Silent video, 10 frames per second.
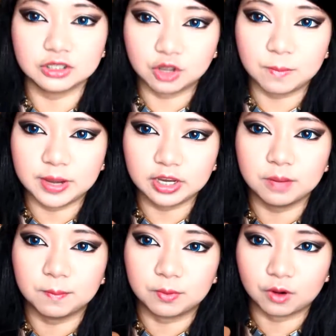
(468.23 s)
so
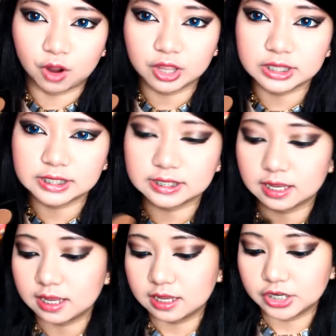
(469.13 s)
many bronze
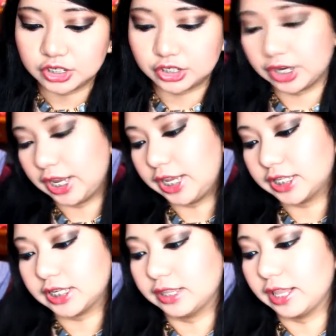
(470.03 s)

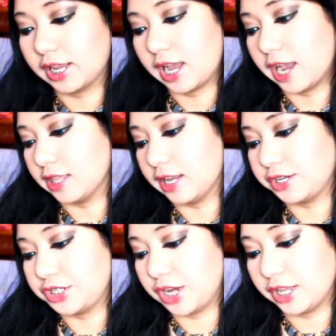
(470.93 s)
shades and like
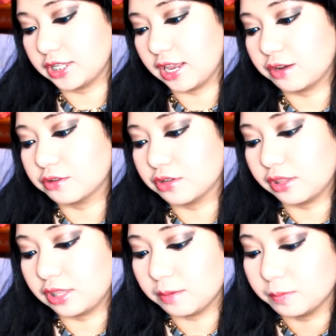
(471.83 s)
highlight shades and
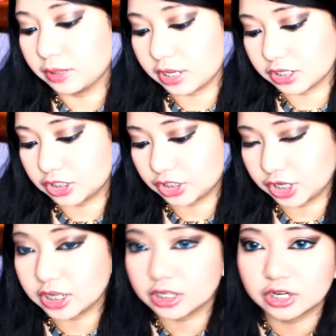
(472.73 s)
also the blush
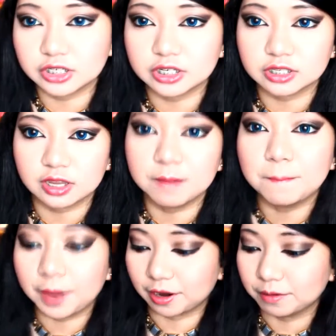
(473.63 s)
shades are just
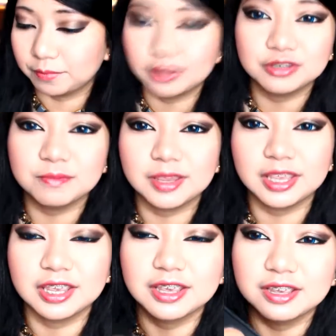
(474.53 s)
impeccable to
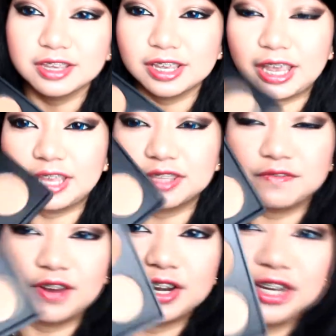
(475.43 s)
me and it's
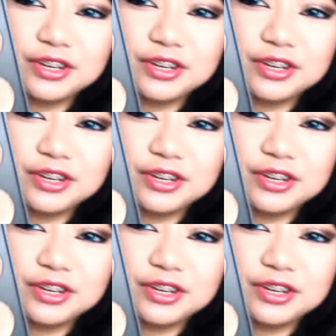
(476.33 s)
very